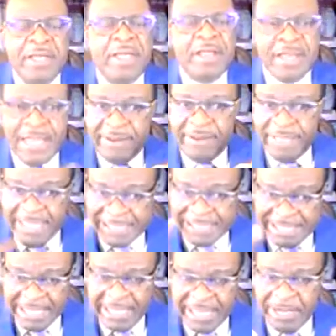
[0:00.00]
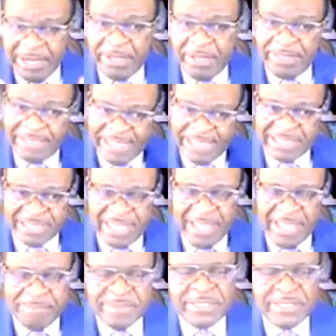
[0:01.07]
Now they are thinking about things they are
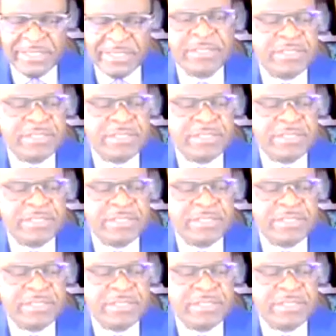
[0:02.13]
missing.